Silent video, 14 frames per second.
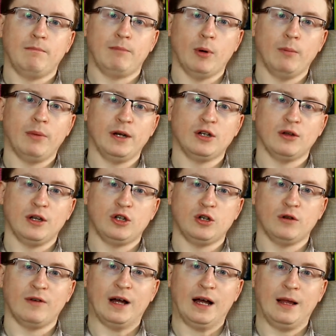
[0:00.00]
bump into each
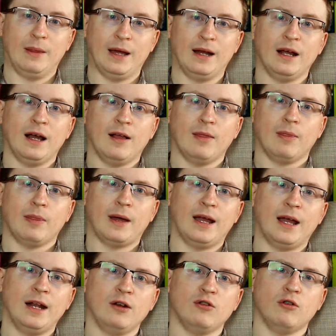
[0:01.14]
other, and then
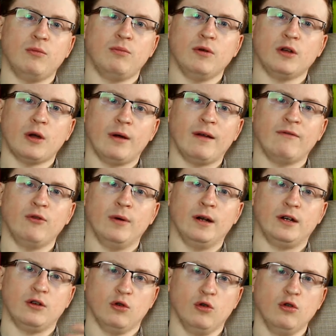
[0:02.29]
they end up going through a
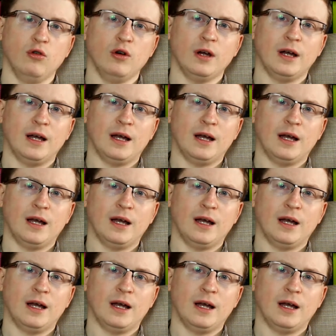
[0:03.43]
door,